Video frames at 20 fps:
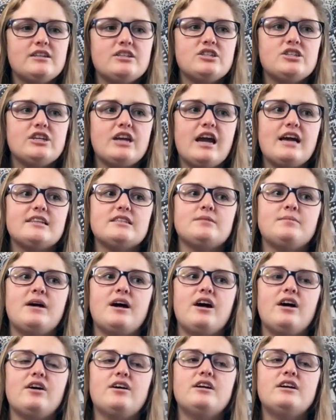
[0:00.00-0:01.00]
She asked
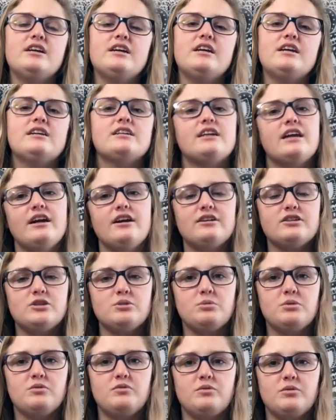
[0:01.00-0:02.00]
about
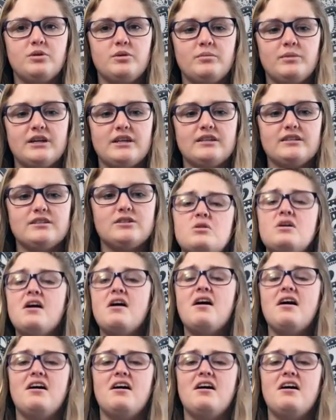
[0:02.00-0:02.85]
character performance.